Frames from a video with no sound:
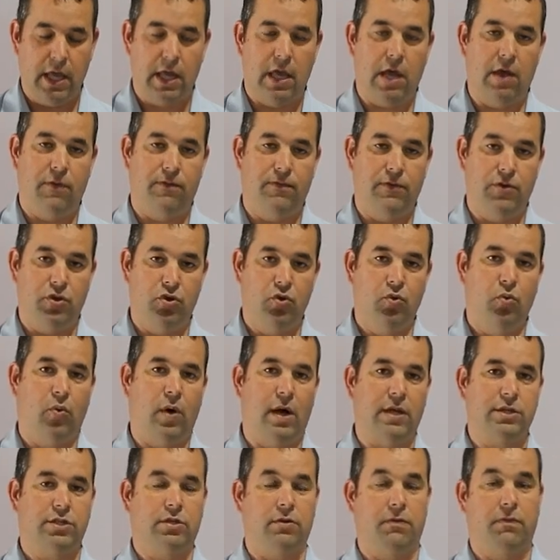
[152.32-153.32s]
If you
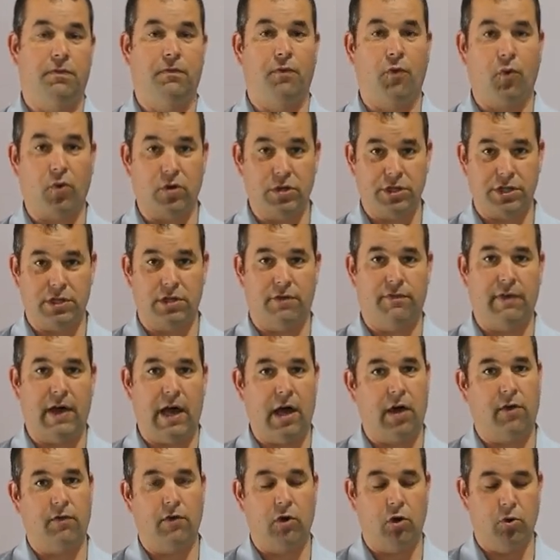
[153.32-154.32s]
want to force the
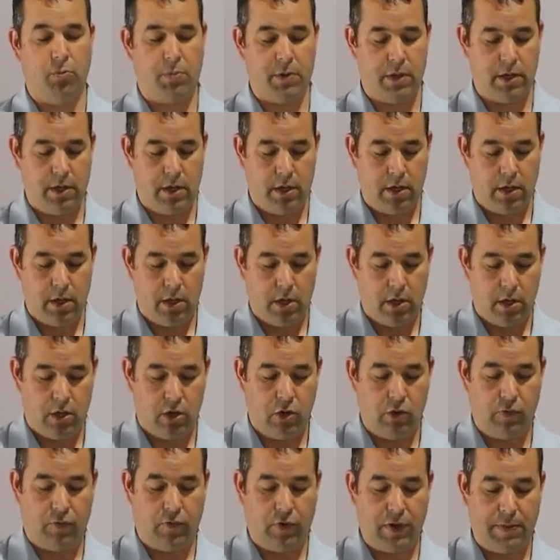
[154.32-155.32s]
valve open,
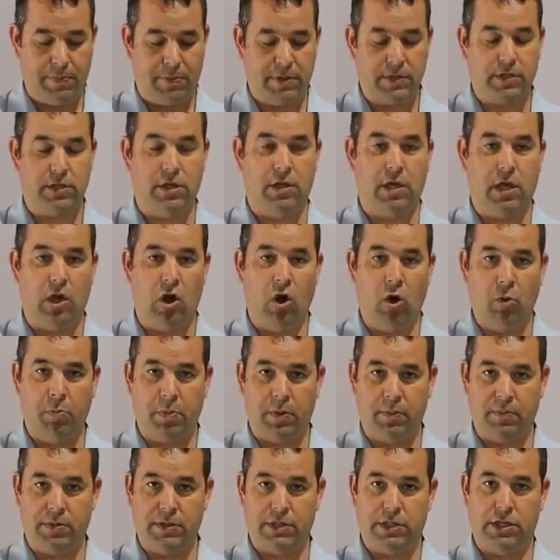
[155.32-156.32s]
you flip it to the
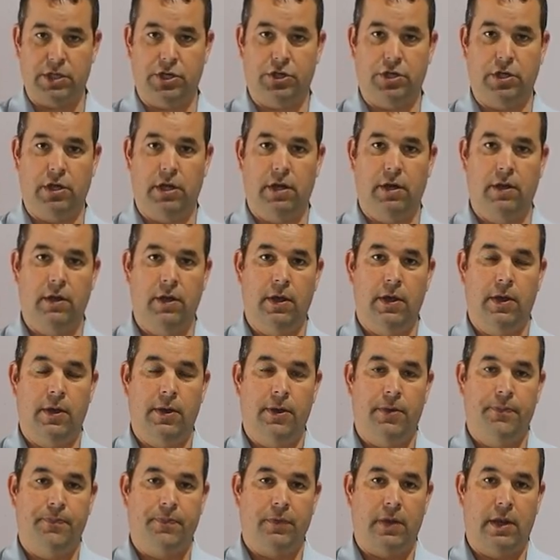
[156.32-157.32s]
open position.
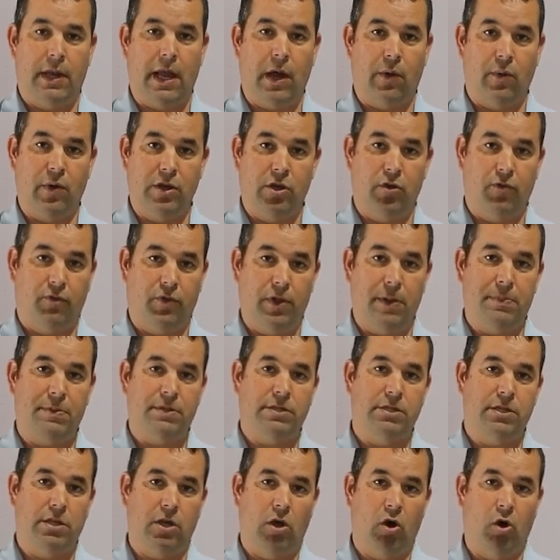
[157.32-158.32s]
Now when you flip
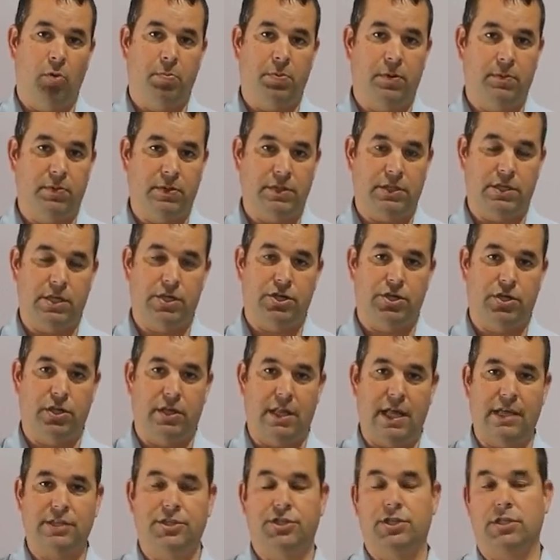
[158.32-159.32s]
it to the open position,
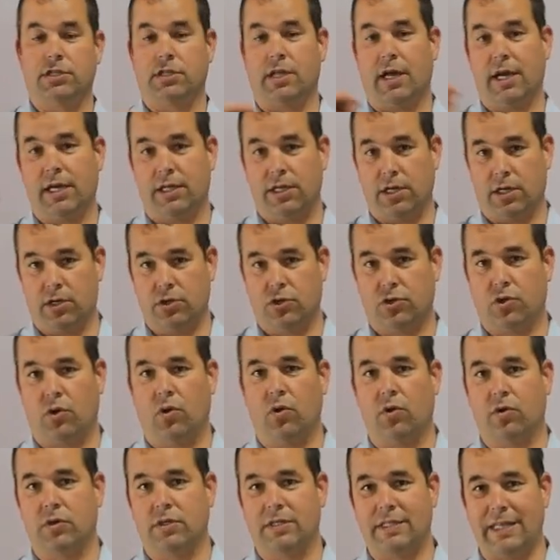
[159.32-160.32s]
that's just like the
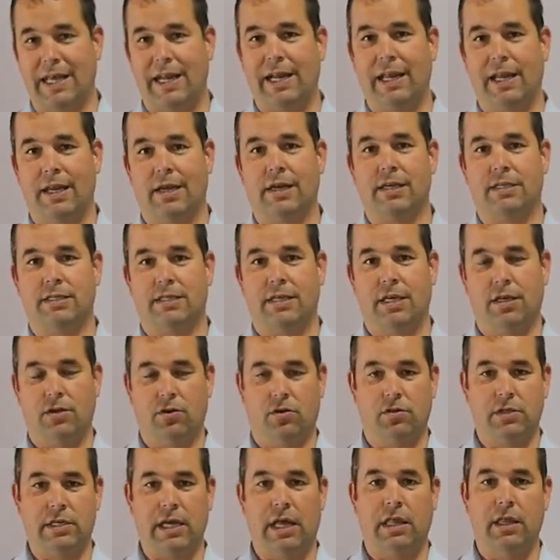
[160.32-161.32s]
controller sending it a
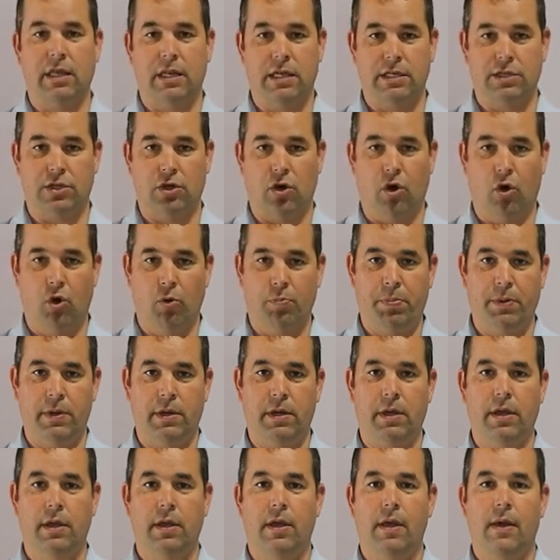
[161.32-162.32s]
signal telling it to
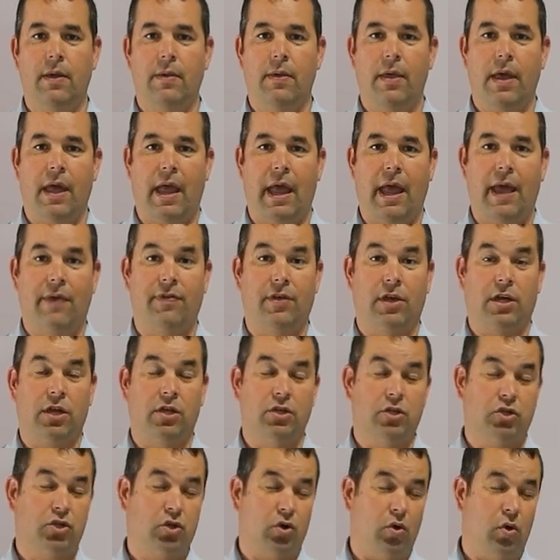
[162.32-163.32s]
open, and the
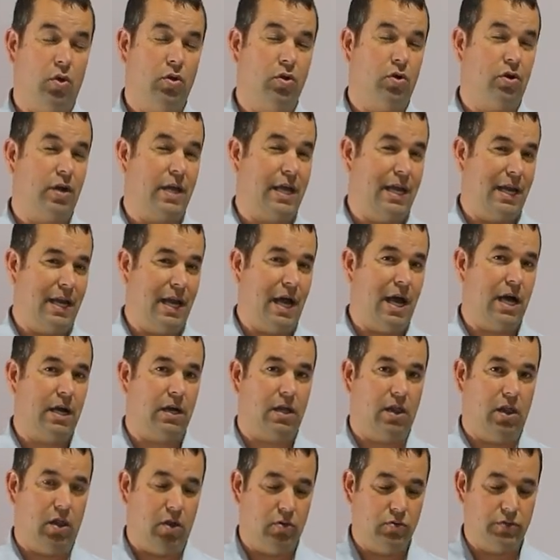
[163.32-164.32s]
controller cannot
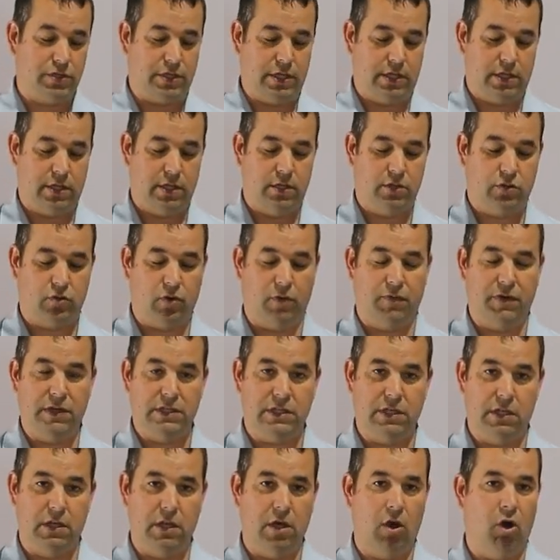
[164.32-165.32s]
close it. So if
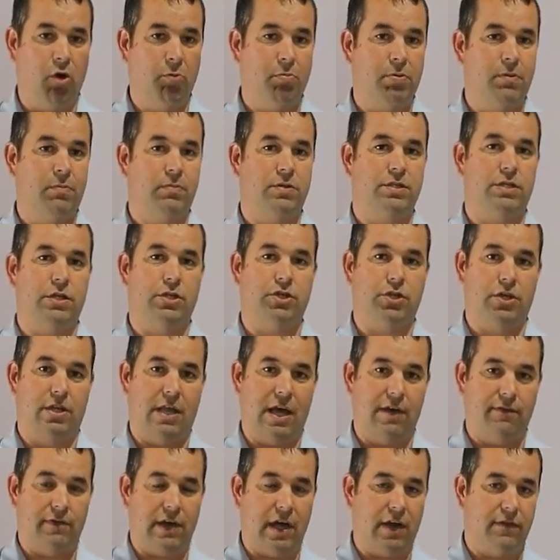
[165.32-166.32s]
it's in the open position,
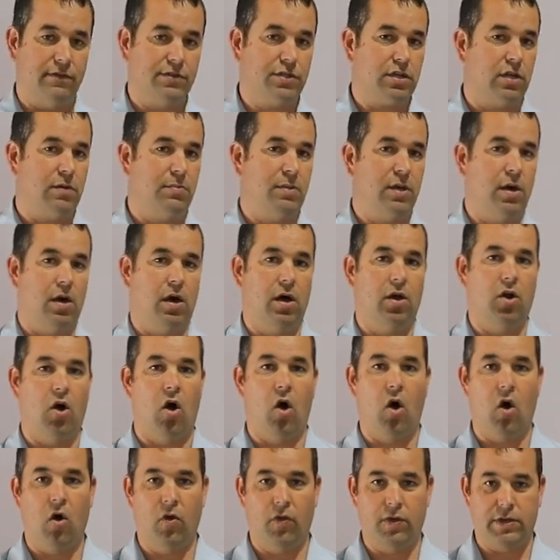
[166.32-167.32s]
that valve is going to be on
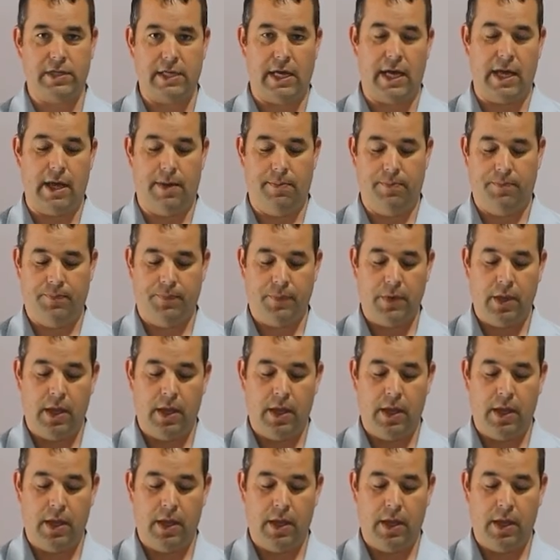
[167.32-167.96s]
all the time.